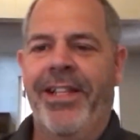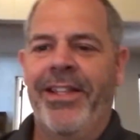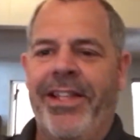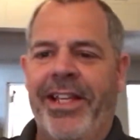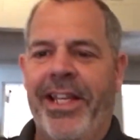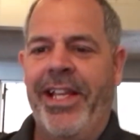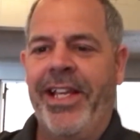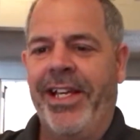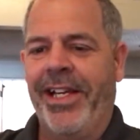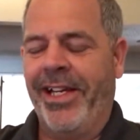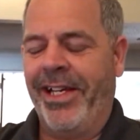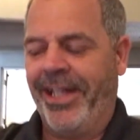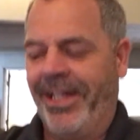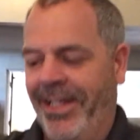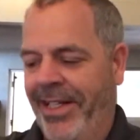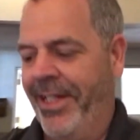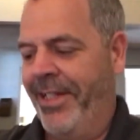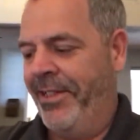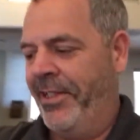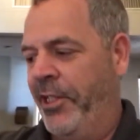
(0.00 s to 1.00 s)

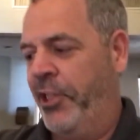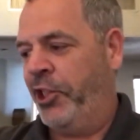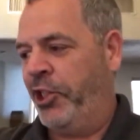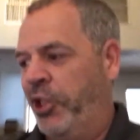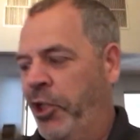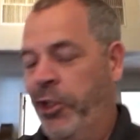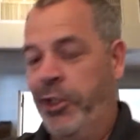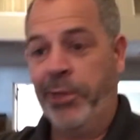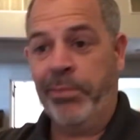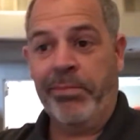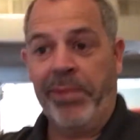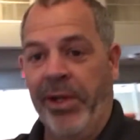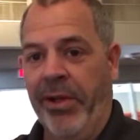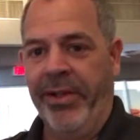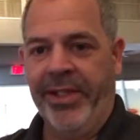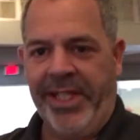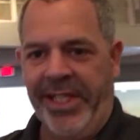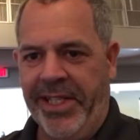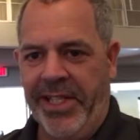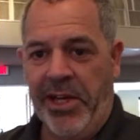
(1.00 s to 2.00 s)
the church
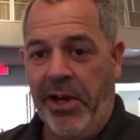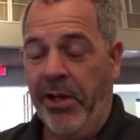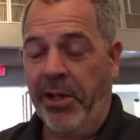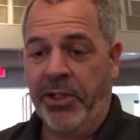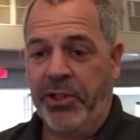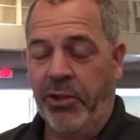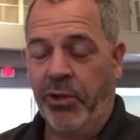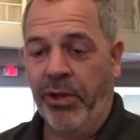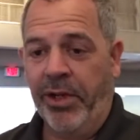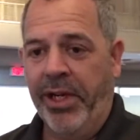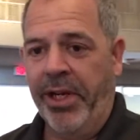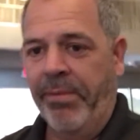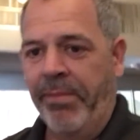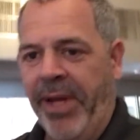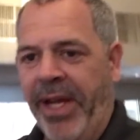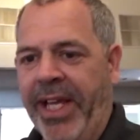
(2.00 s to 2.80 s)
building, the auditorium,